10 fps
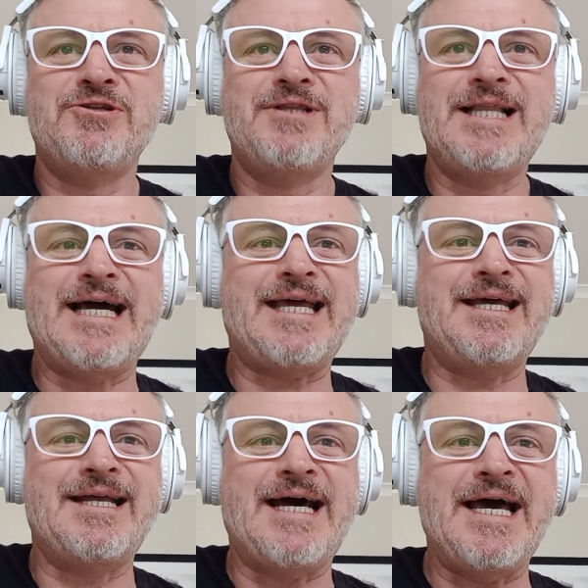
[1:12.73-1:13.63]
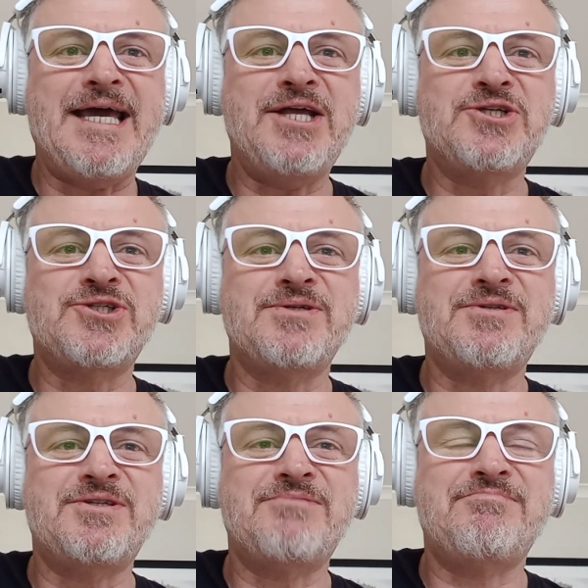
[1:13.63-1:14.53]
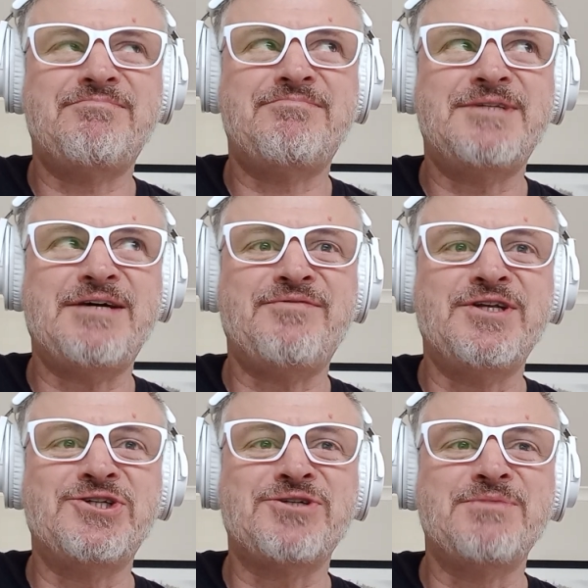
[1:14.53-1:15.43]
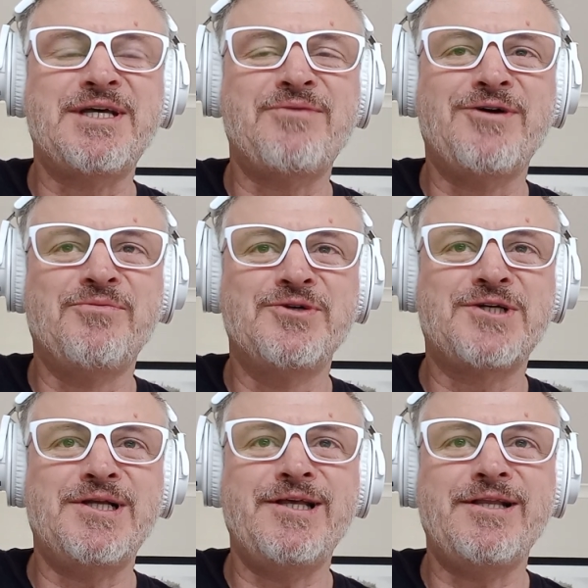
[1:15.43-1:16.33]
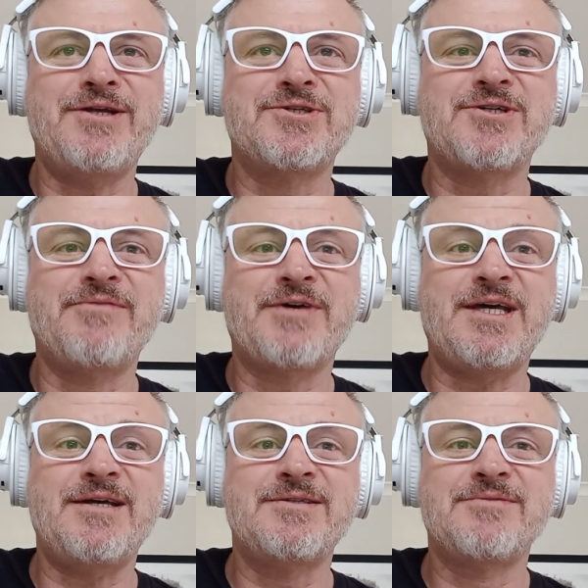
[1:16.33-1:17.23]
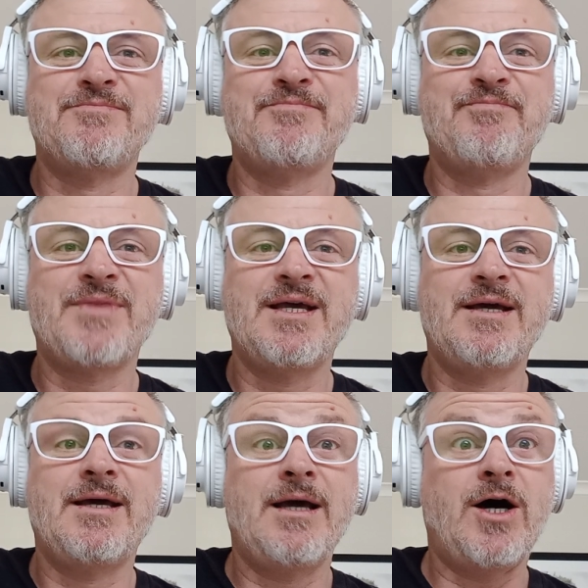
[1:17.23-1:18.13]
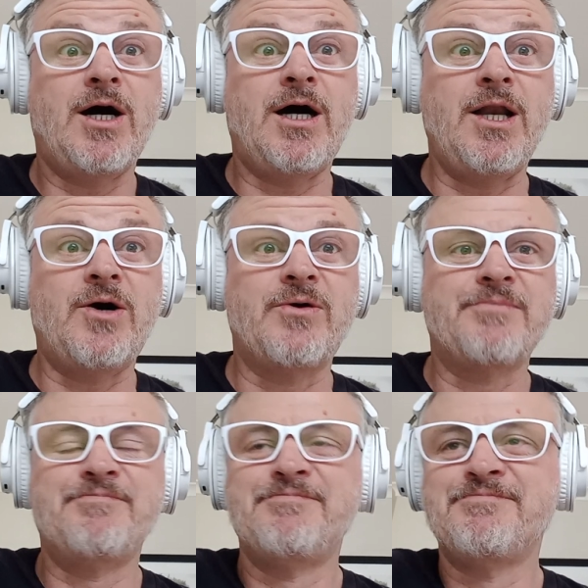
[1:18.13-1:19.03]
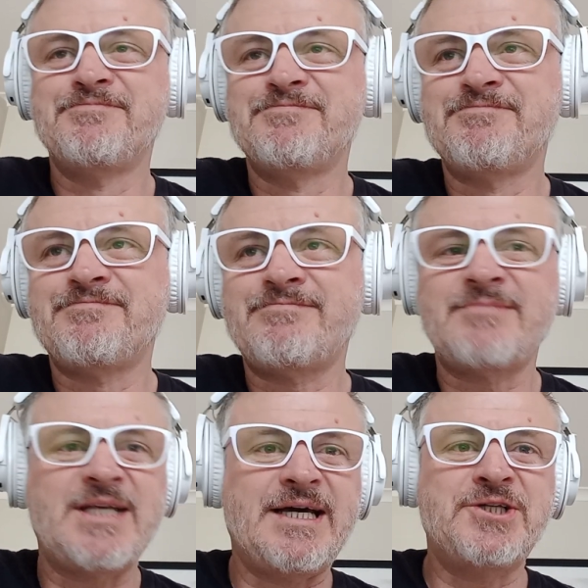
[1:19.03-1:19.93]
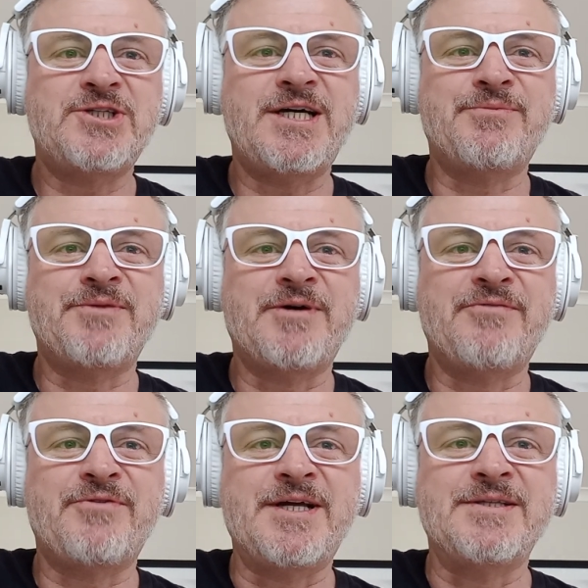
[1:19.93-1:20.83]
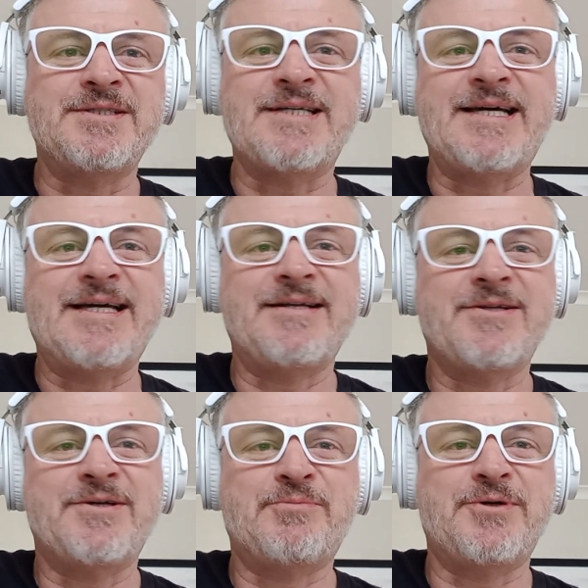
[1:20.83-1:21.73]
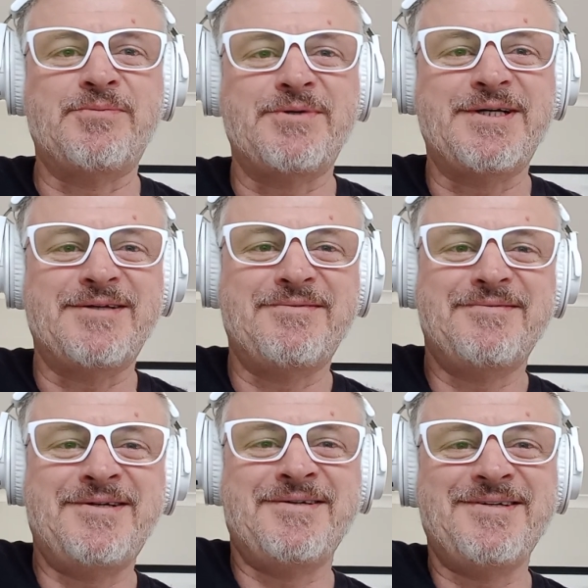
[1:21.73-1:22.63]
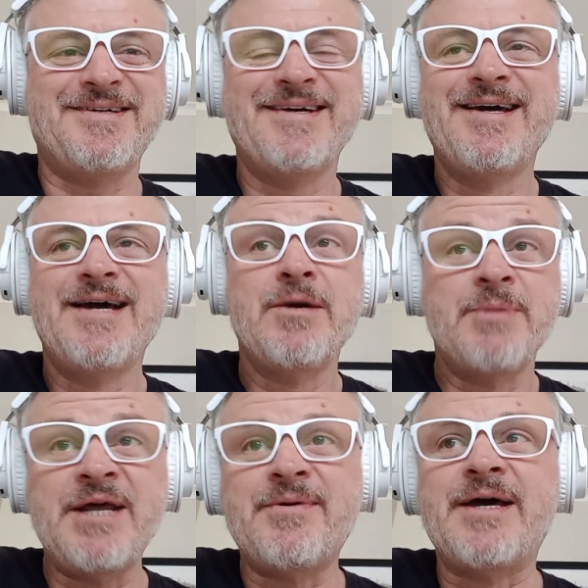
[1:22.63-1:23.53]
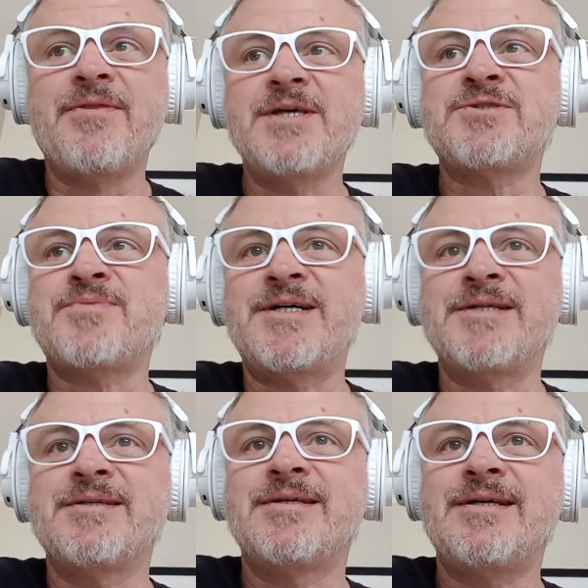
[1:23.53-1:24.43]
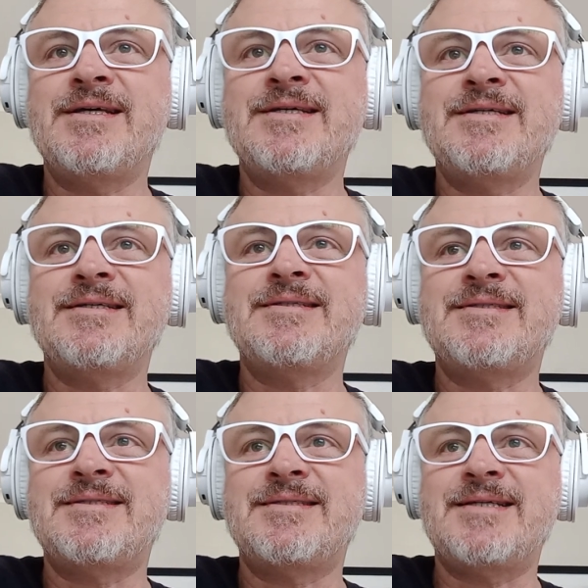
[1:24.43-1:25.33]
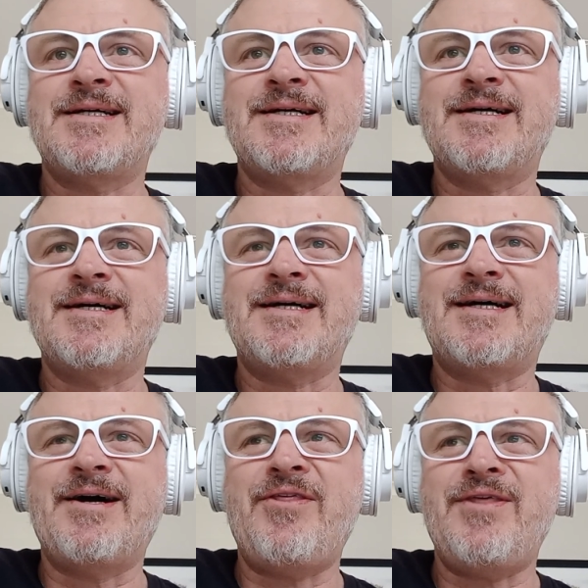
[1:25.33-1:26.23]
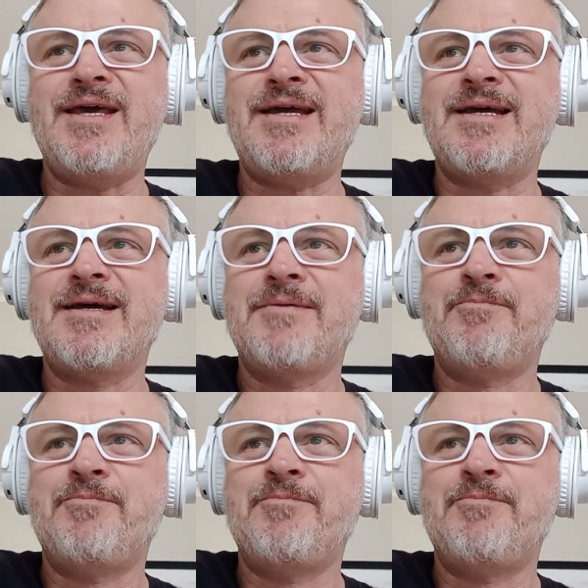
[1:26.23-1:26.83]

lacking an age definition, but that one was clearly designed for kids. I lolled and shared it with my friends saying not appropriate. But anyway, this one is I think